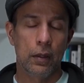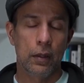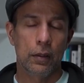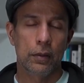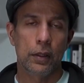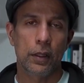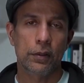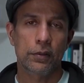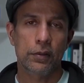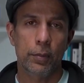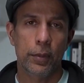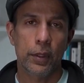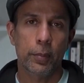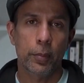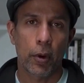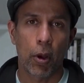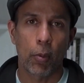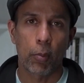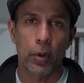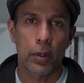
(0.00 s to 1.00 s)
That's a big
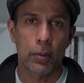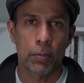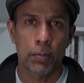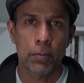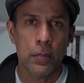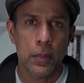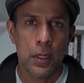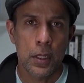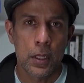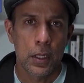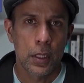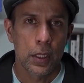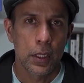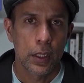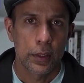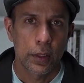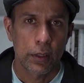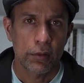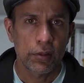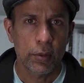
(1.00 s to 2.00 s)
problem.
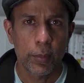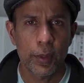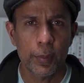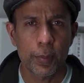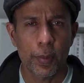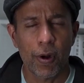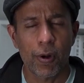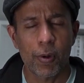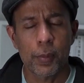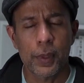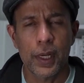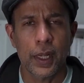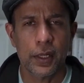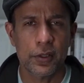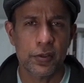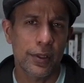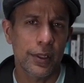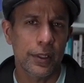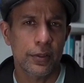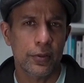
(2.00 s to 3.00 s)
That's a big problem. And
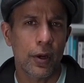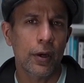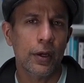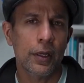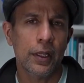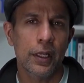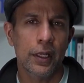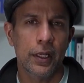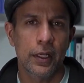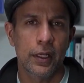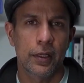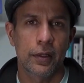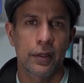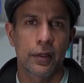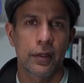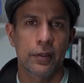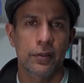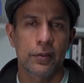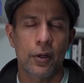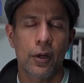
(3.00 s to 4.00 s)
actually it's not
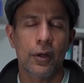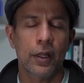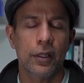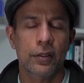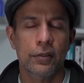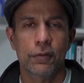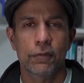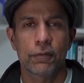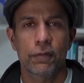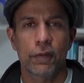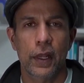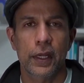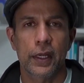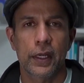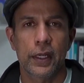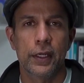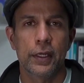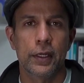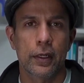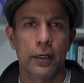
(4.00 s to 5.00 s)
as if like
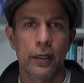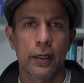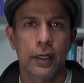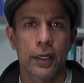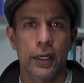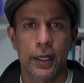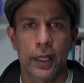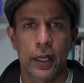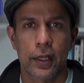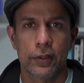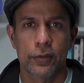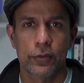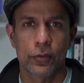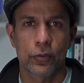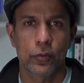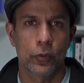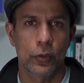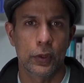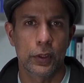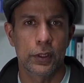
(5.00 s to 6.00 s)
internal data is
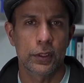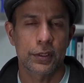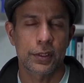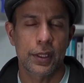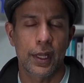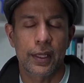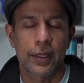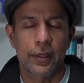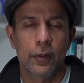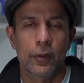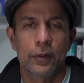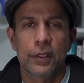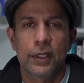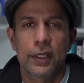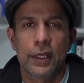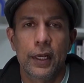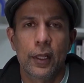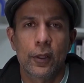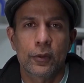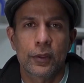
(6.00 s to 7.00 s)
worse. Like,
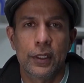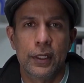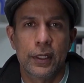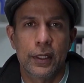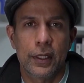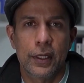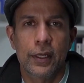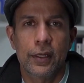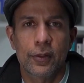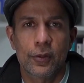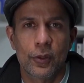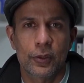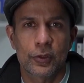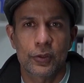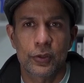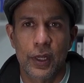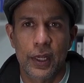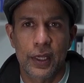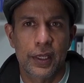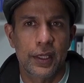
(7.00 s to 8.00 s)
the data on the internet is
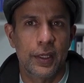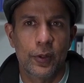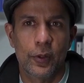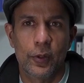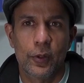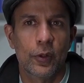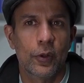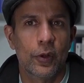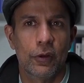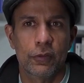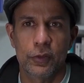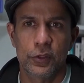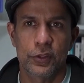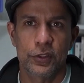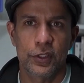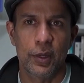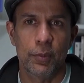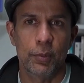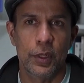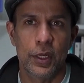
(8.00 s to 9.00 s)
also like, of the
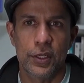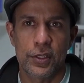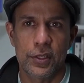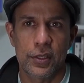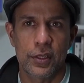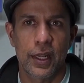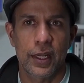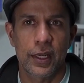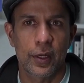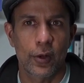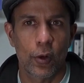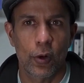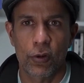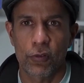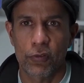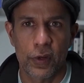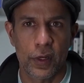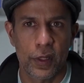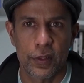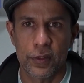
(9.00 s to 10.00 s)
same nature. Like a lot
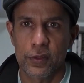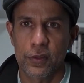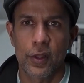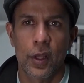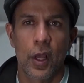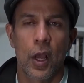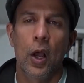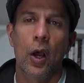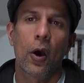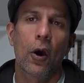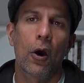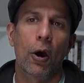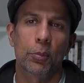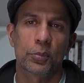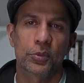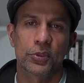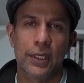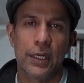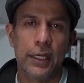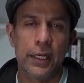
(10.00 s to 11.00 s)
of it is
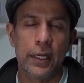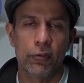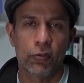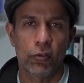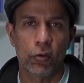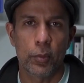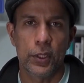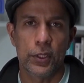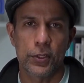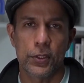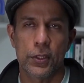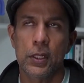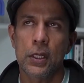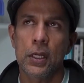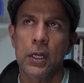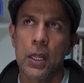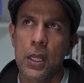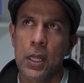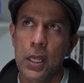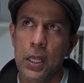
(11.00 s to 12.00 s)
obsolete
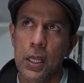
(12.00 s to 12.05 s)
information.